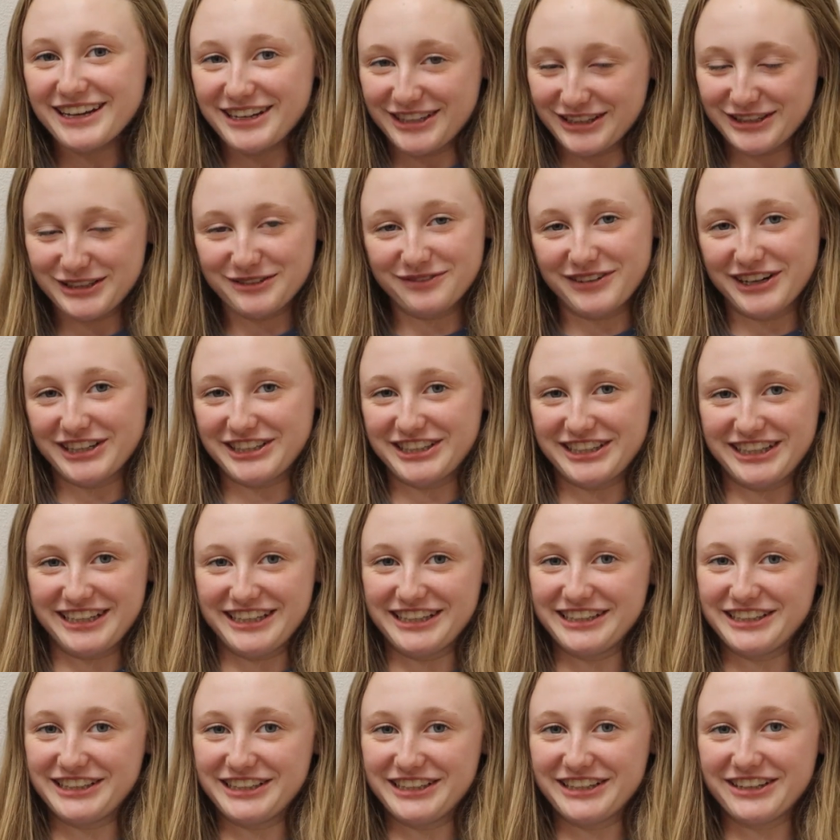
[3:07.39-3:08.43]
it's much
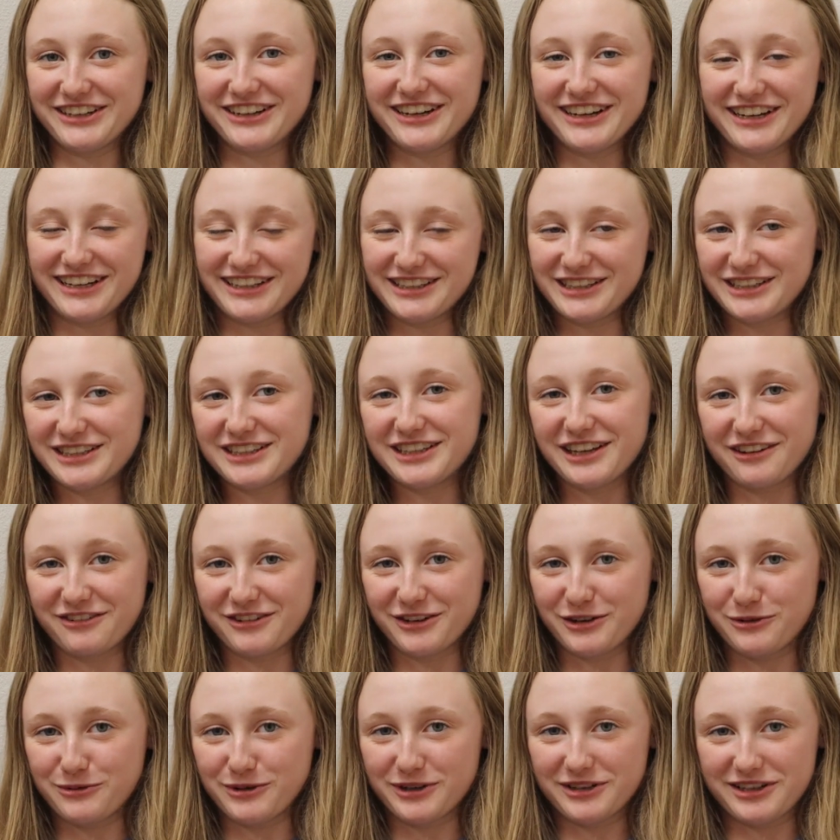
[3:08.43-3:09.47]
easier and it's
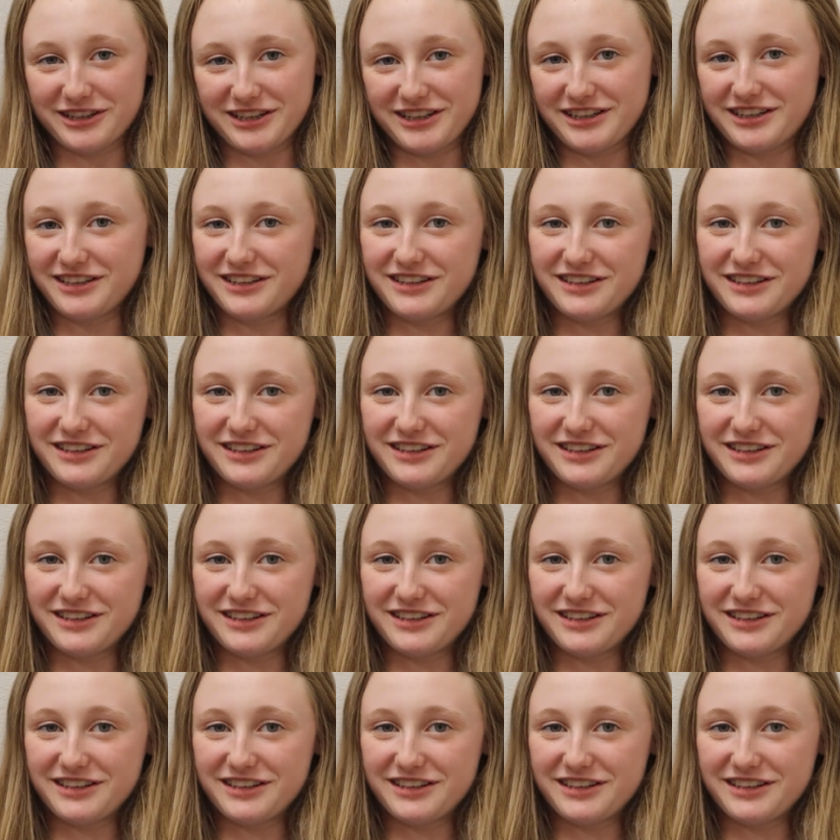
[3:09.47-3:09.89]
definitely worth it.